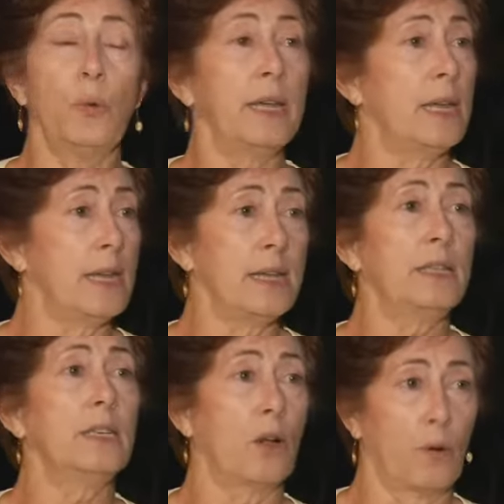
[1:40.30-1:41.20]

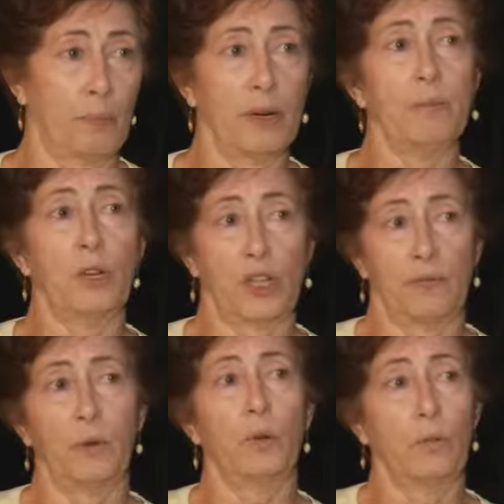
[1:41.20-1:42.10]
weekends are pretty much
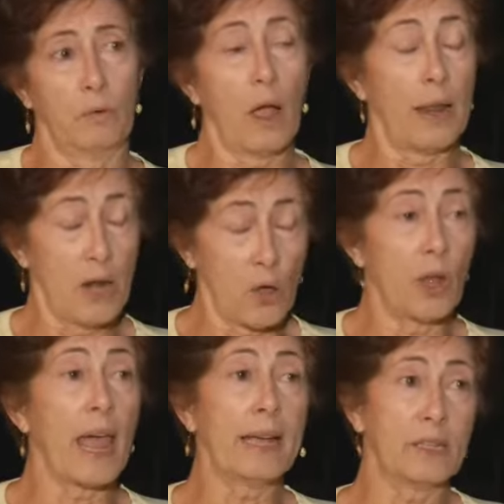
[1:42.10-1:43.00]
full. I know the
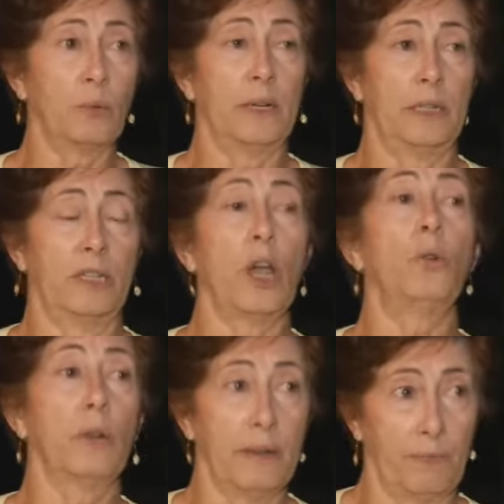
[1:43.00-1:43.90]
last one is
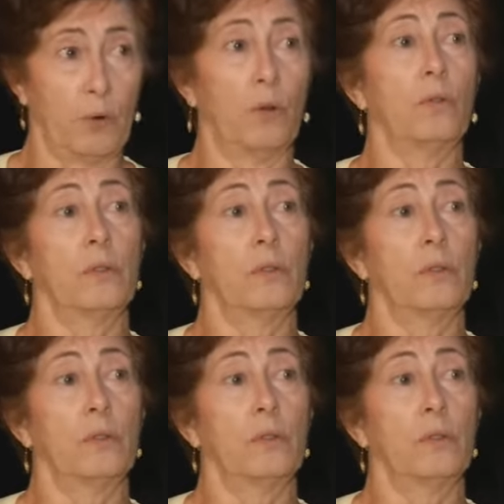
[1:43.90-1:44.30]
totally full.